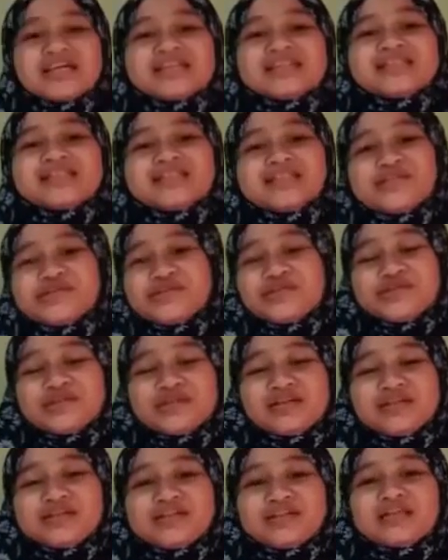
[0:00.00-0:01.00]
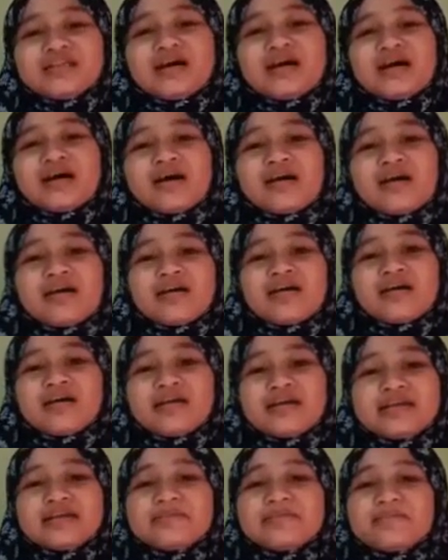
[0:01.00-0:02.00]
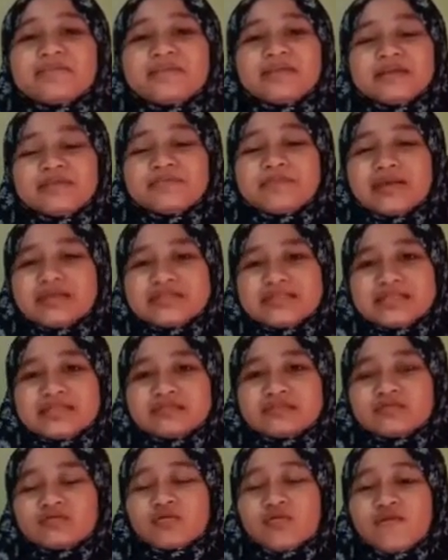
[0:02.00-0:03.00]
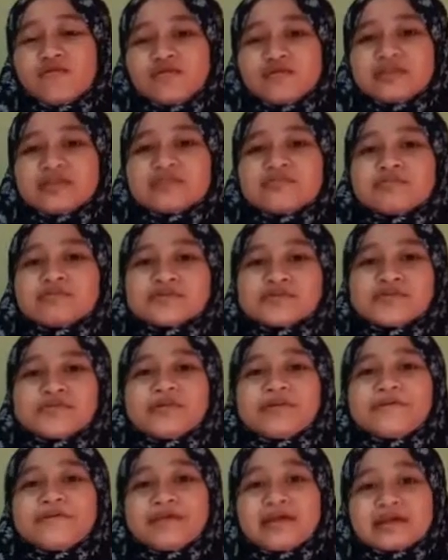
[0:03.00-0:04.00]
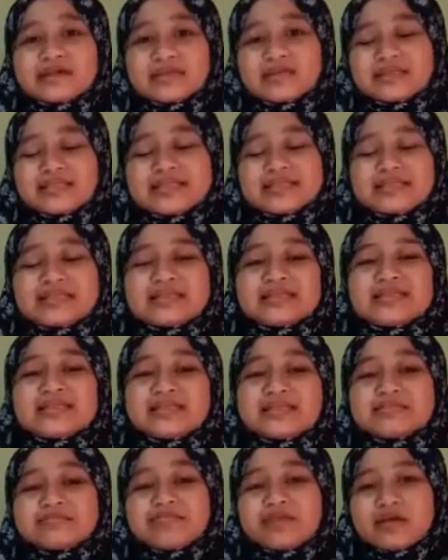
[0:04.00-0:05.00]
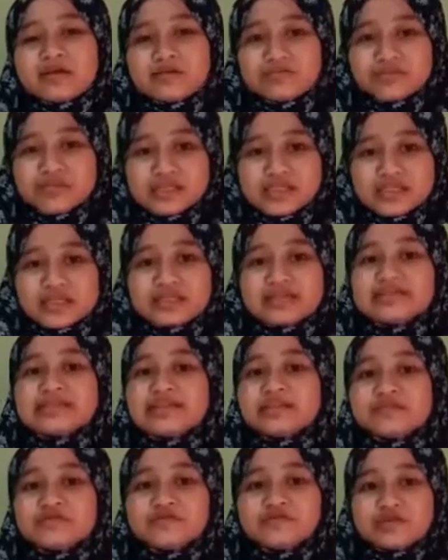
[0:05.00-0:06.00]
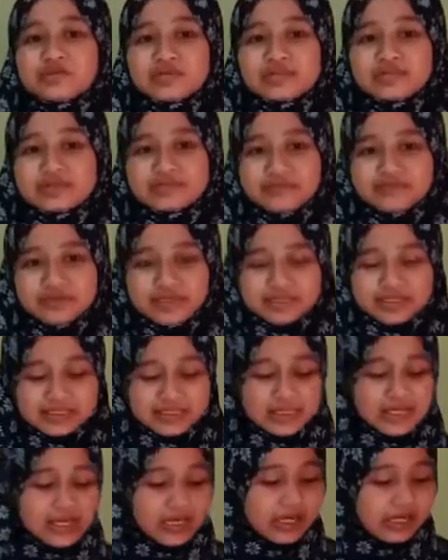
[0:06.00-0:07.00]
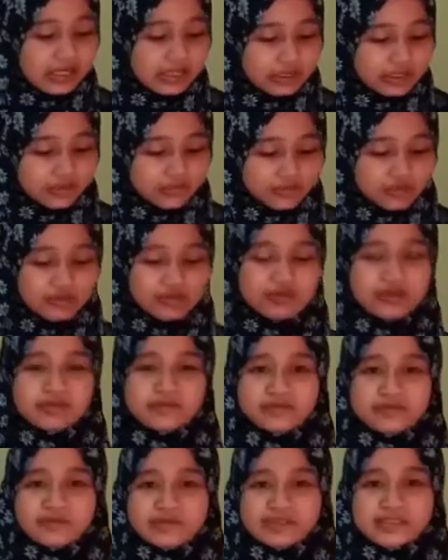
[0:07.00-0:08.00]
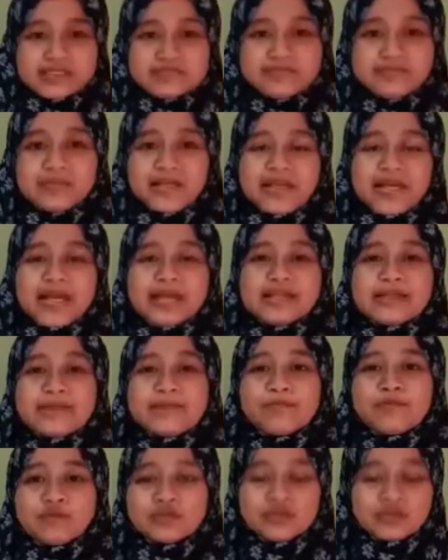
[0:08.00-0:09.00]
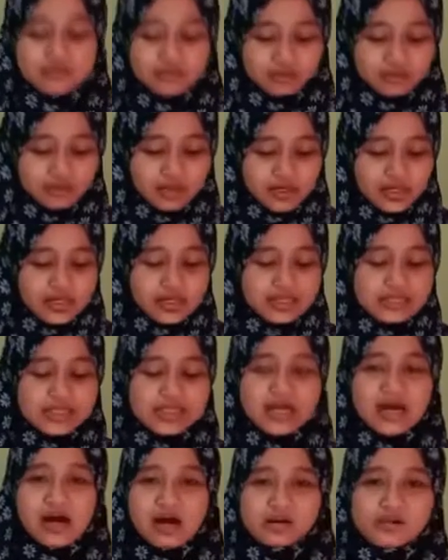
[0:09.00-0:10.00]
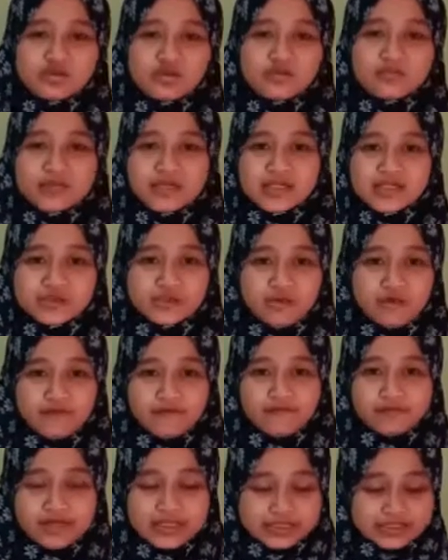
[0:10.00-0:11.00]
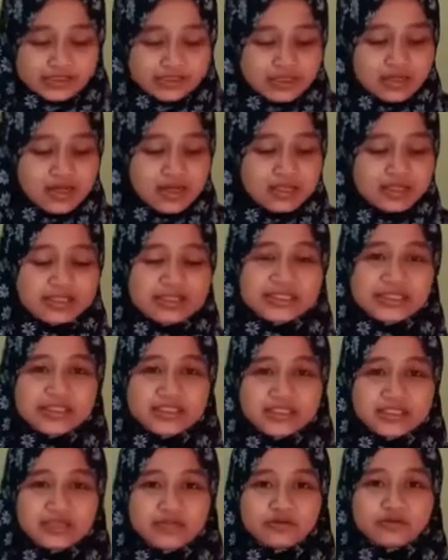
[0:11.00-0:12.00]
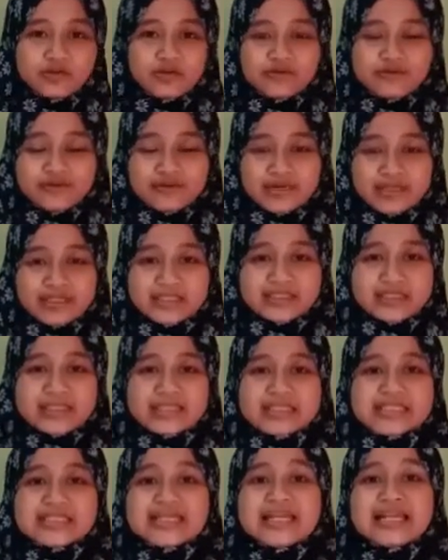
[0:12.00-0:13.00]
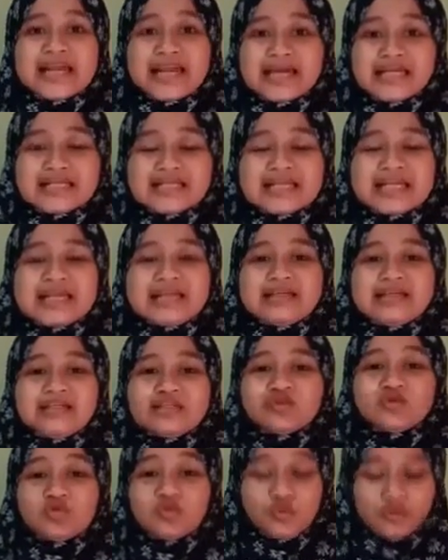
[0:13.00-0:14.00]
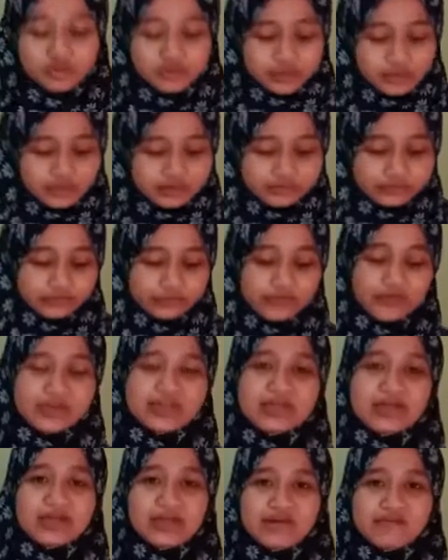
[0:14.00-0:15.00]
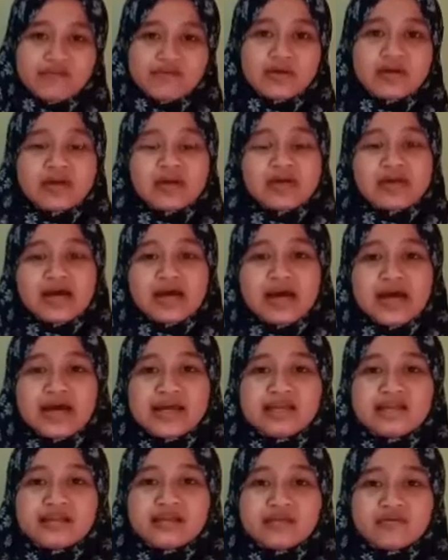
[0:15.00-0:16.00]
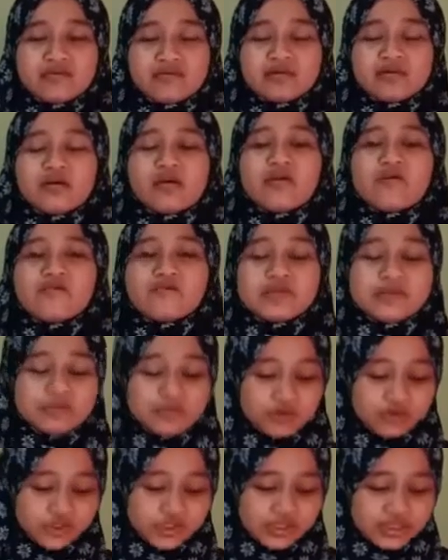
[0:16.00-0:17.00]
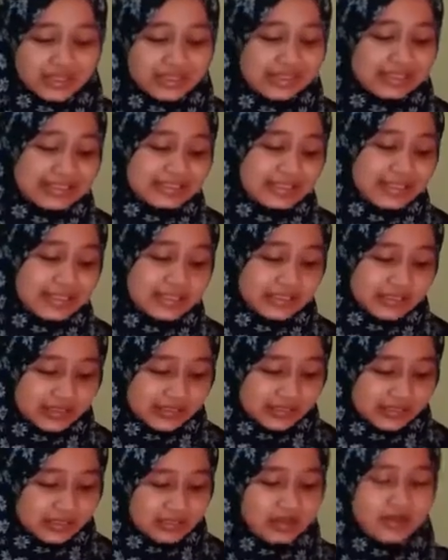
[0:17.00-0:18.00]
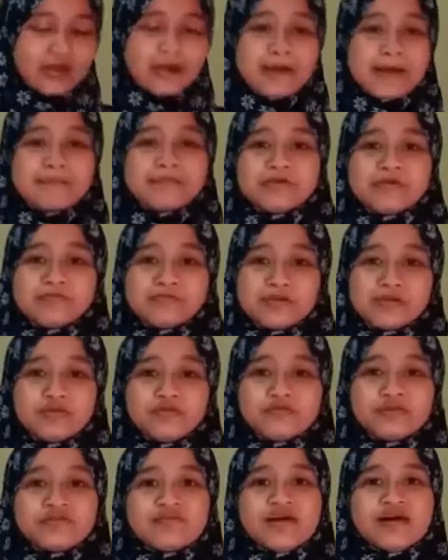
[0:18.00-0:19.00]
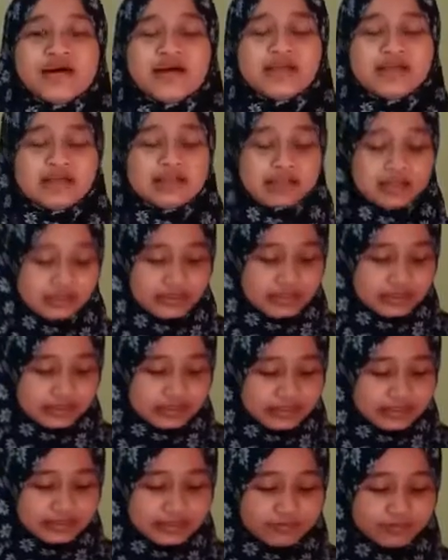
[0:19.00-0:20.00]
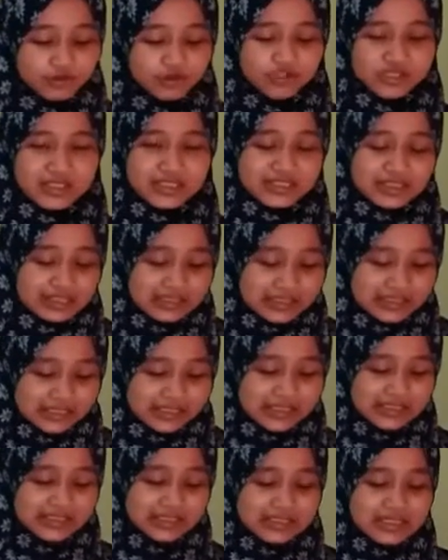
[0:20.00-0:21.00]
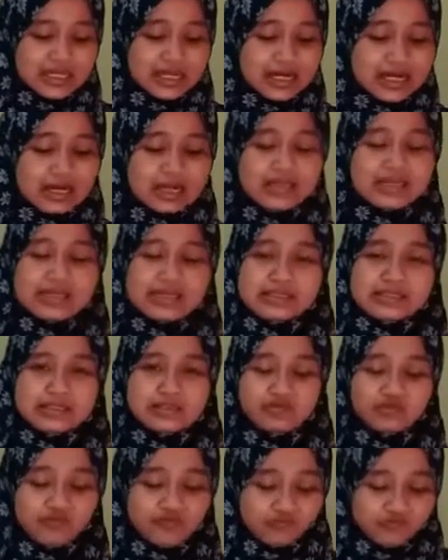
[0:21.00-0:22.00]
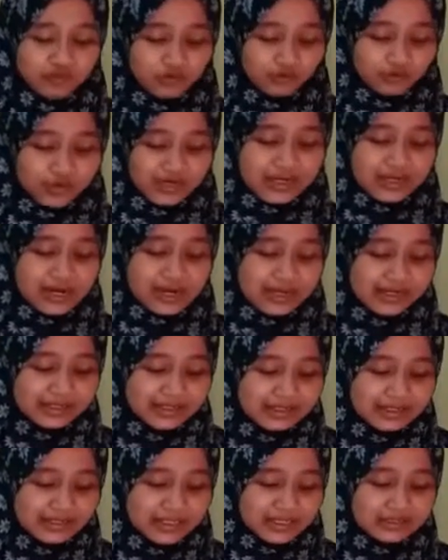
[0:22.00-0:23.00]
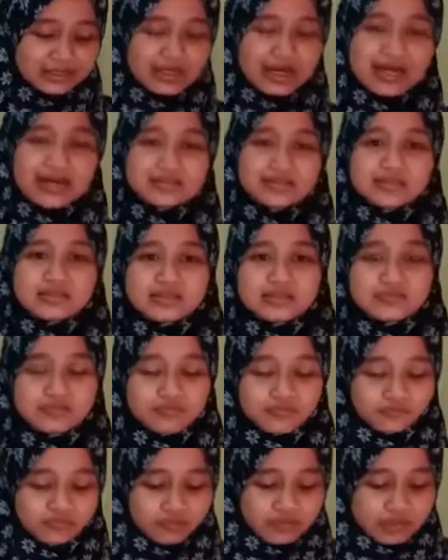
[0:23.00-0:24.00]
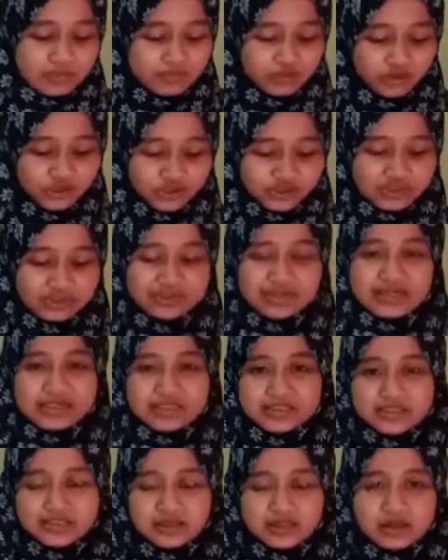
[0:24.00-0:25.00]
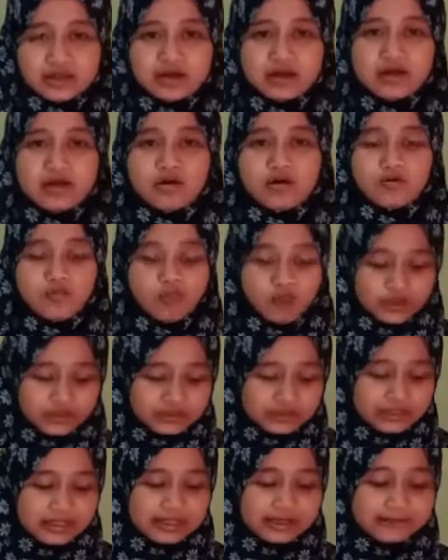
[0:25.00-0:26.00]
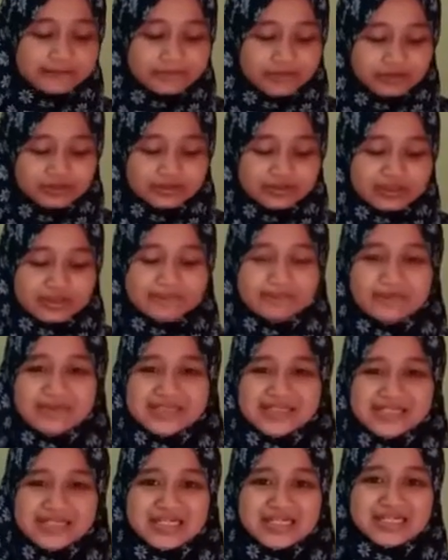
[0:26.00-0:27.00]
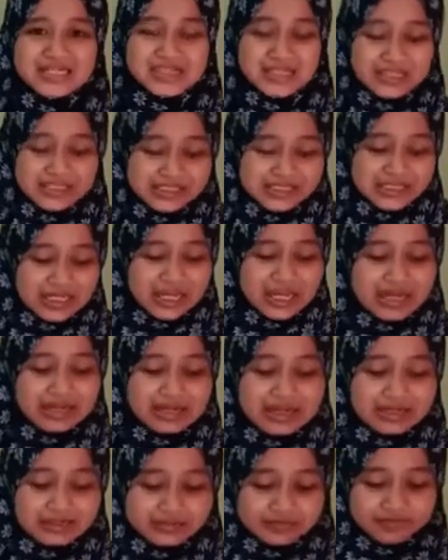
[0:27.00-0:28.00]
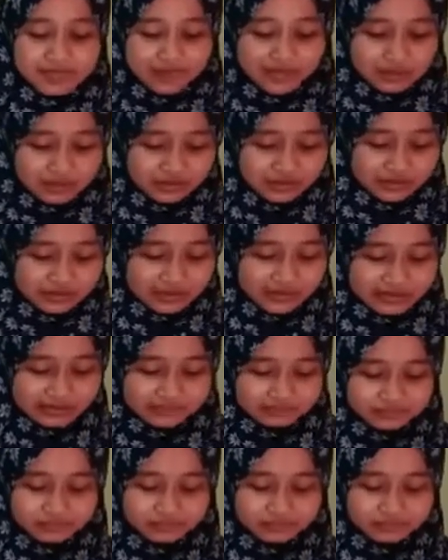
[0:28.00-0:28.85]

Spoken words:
The suggestions in minimizing the conflict among Somali pirates is by using individual difference. Individual difference play an important role in how to manage conflicts. Relationship conflict is less likely to occur when you have high level of emotional intelligence. People with high emotional intelligence are likely to view and understand the others in emotional relation about that person's needs and expectations.